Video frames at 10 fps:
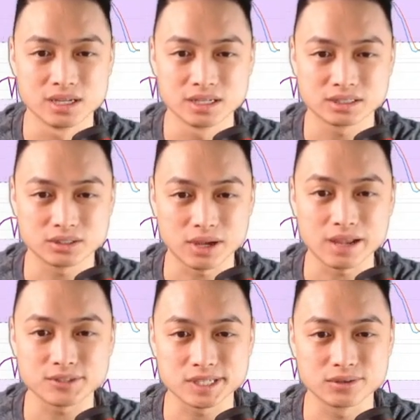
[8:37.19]
So
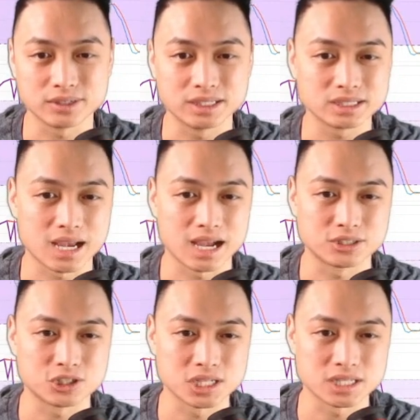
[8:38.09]
FCEL is a
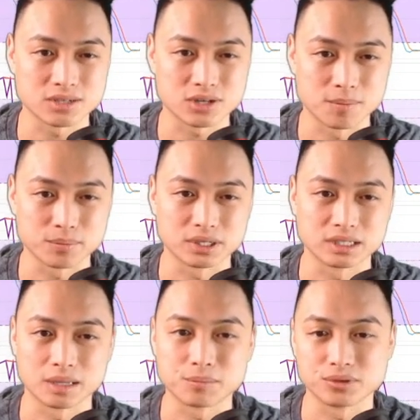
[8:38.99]
hydrogen cell company.
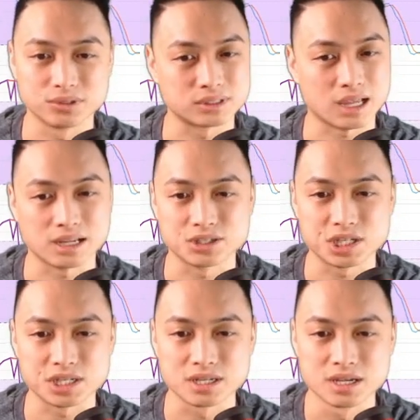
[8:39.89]
They produce
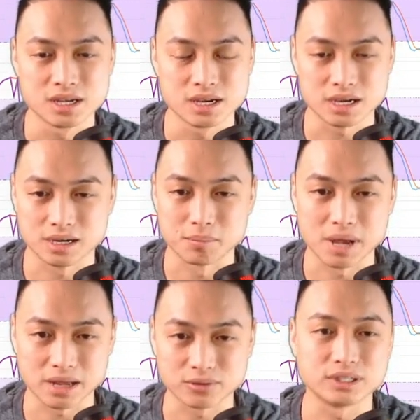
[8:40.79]
hydrogen
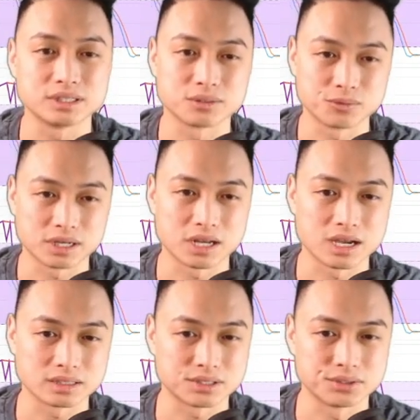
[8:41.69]
batteries and
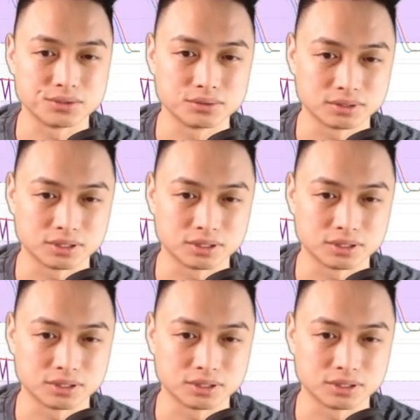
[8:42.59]
whatnot to